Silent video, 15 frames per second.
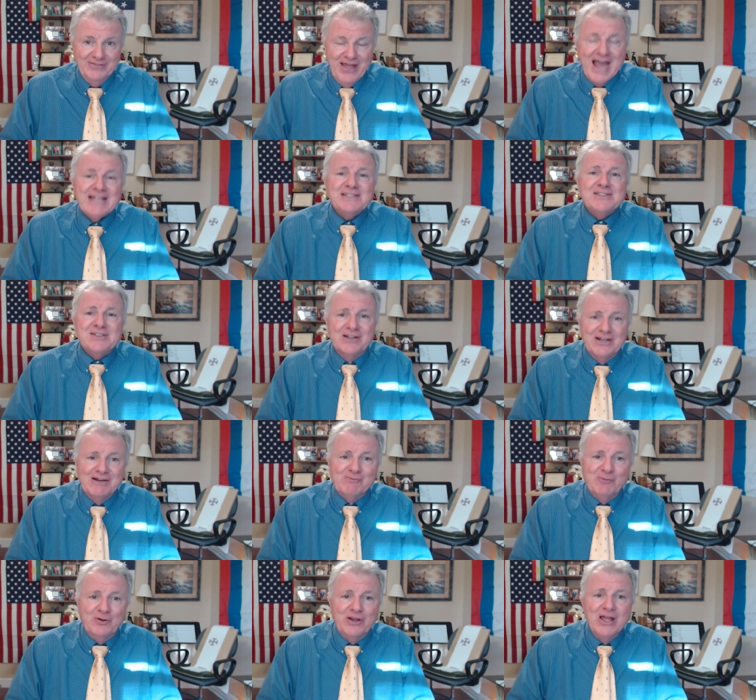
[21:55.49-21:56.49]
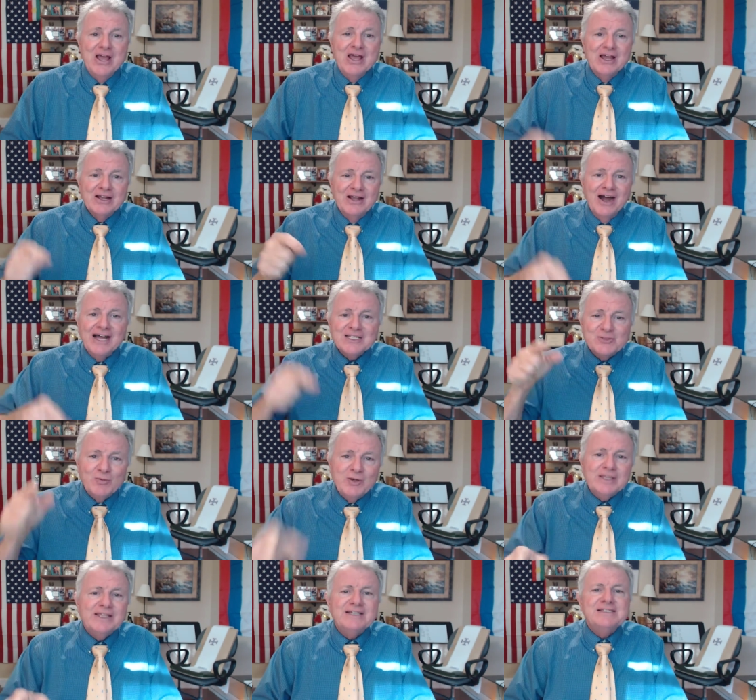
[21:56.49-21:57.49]
That's the comfort. God's
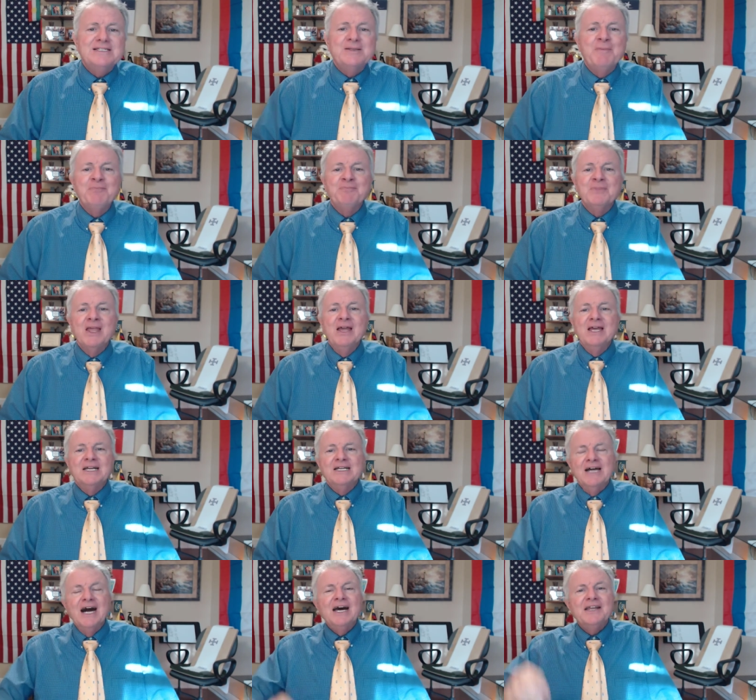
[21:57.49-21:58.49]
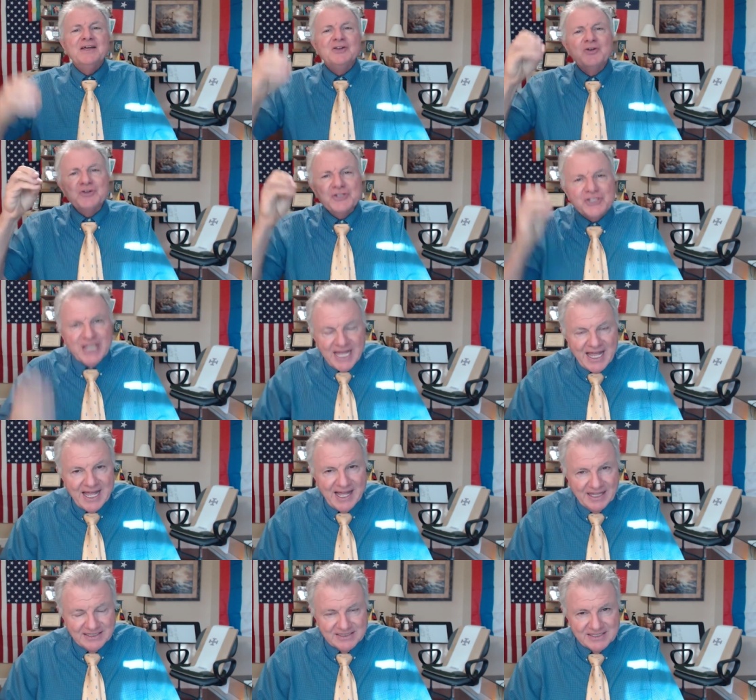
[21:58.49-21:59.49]
with us. God
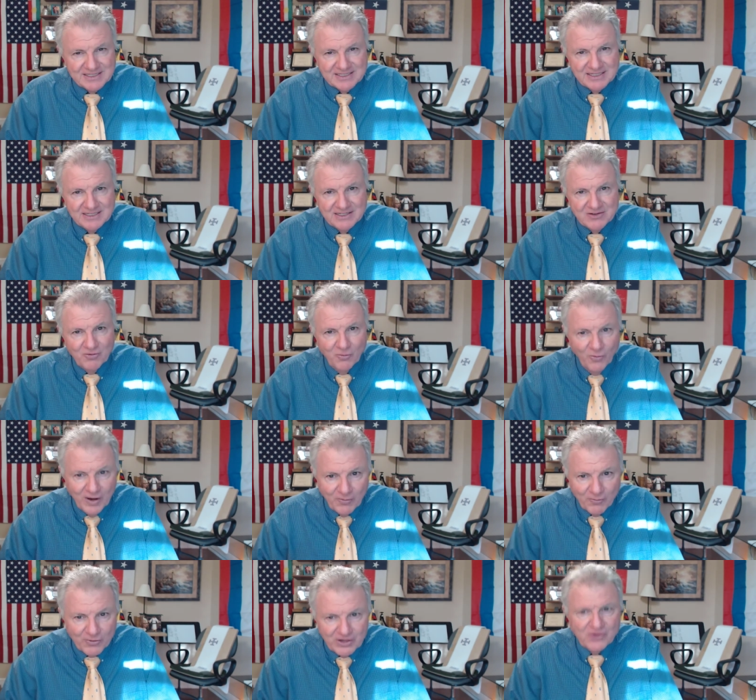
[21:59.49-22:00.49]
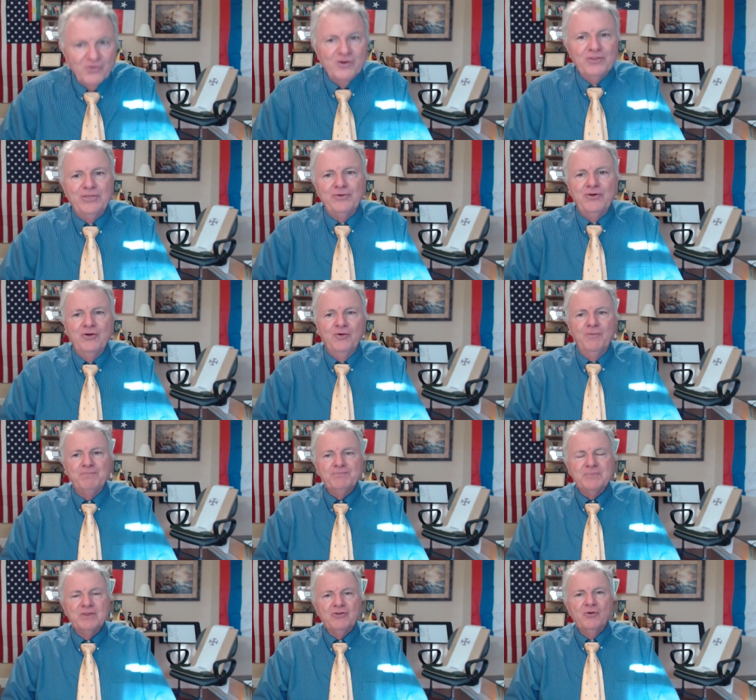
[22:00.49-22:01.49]
understands what we're going through.
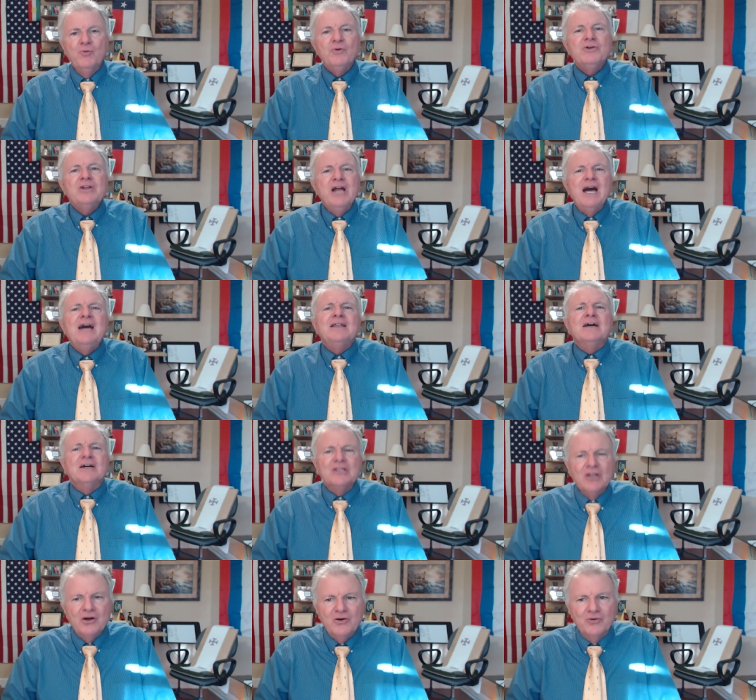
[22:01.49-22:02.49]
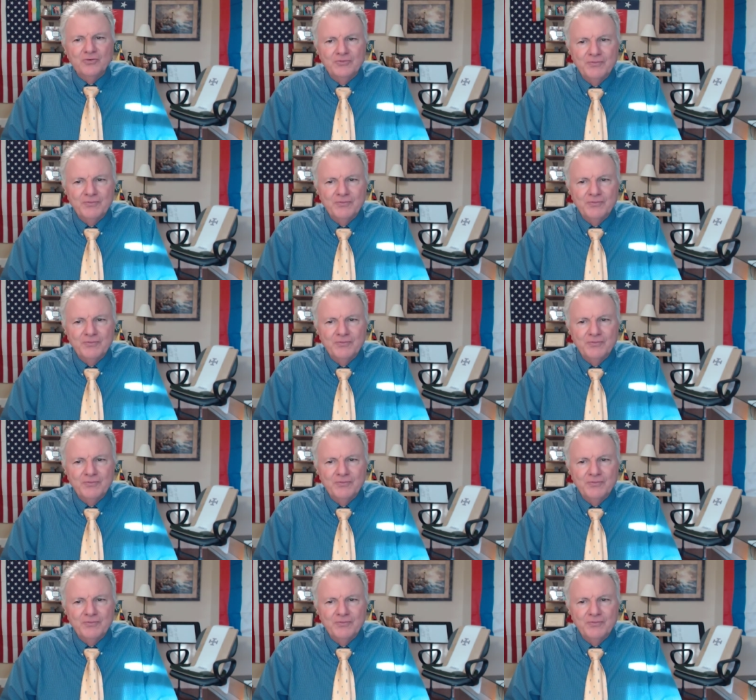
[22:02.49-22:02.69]
So we're not alone.